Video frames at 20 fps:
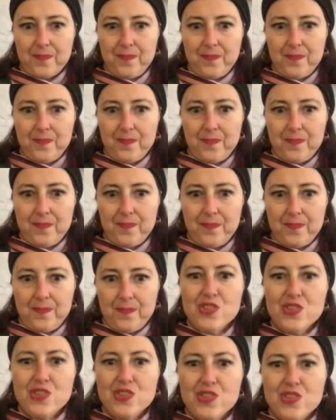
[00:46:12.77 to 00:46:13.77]
you know
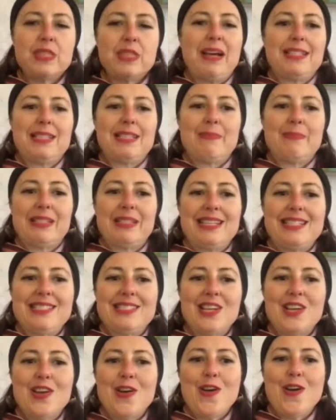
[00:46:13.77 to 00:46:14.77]
that the possibilities
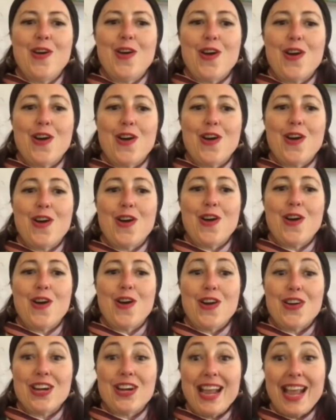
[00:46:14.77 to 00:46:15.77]
are
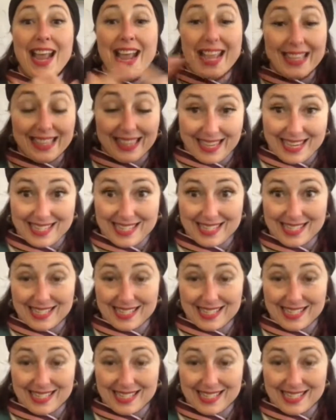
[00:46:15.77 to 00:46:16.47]
endless